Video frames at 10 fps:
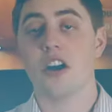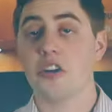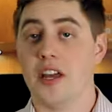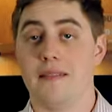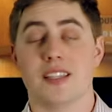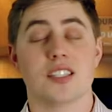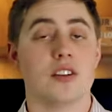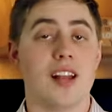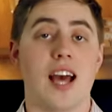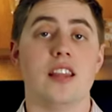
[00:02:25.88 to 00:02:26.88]
Okay, so
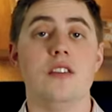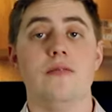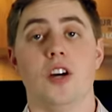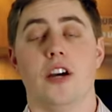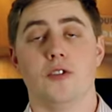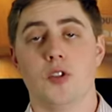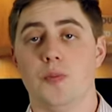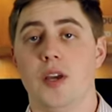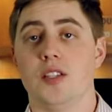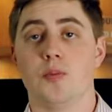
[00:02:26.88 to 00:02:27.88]
now that you've got your
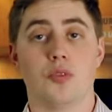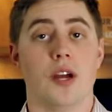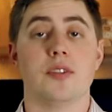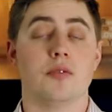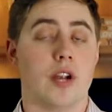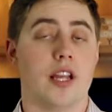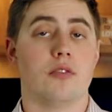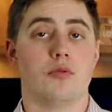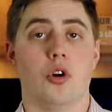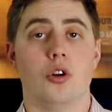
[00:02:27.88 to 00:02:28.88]
space prepped and ready
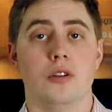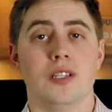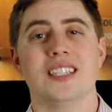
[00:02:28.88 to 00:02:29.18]
to roll,